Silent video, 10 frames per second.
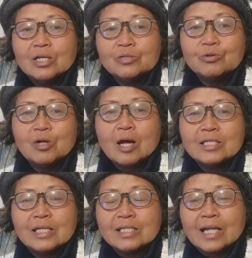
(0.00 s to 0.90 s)
You will
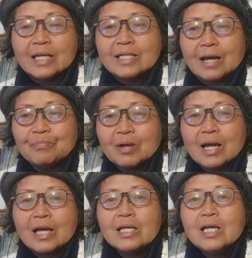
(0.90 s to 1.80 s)
learn this later,
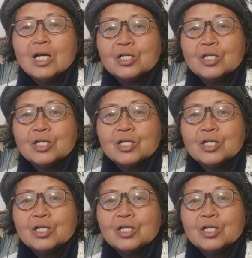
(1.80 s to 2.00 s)
okay?